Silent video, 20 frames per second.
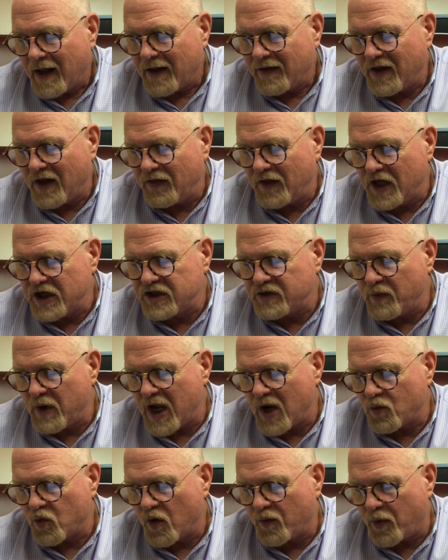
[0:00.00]
Then these
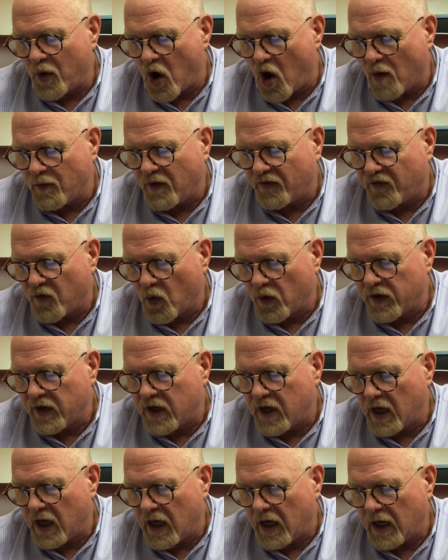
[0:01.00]
men were brought before the
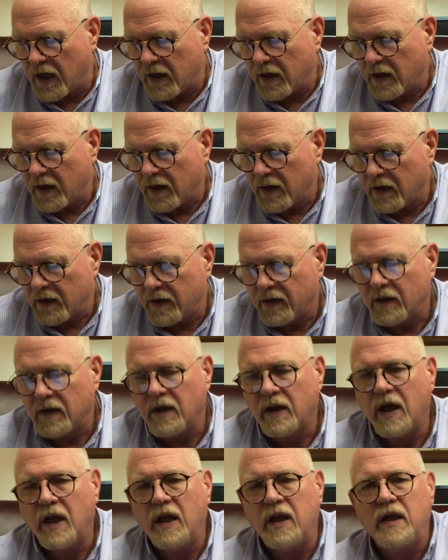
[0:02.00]
king.
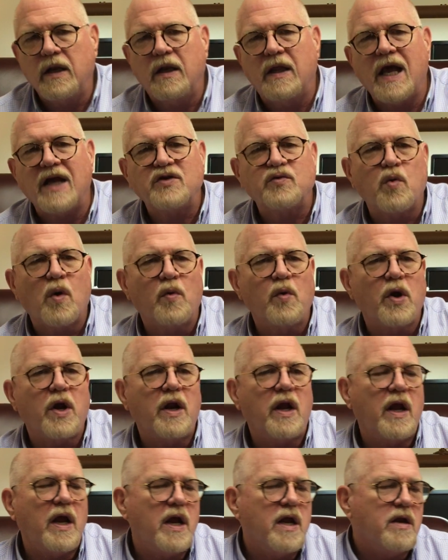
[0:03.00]
And that's where we're
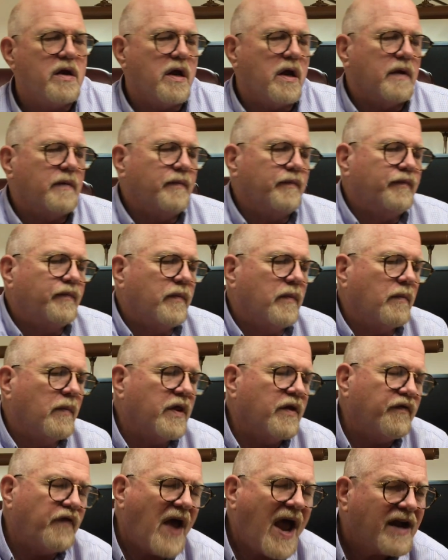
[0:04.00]
going to end it.
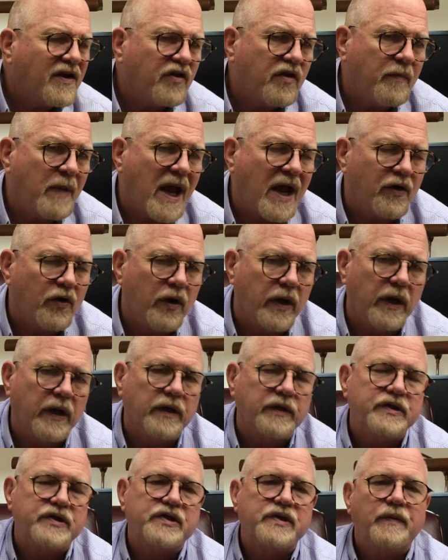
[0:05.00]
But the fact of the matter
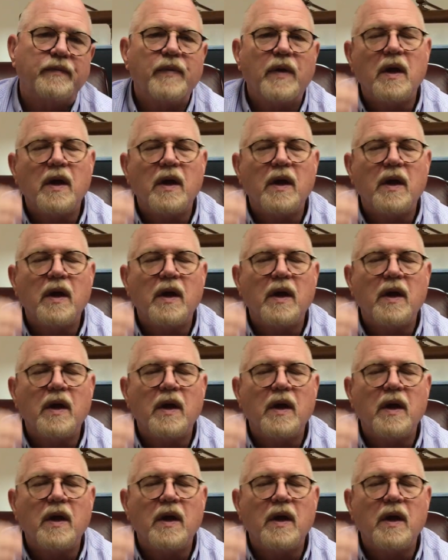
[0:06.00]
is,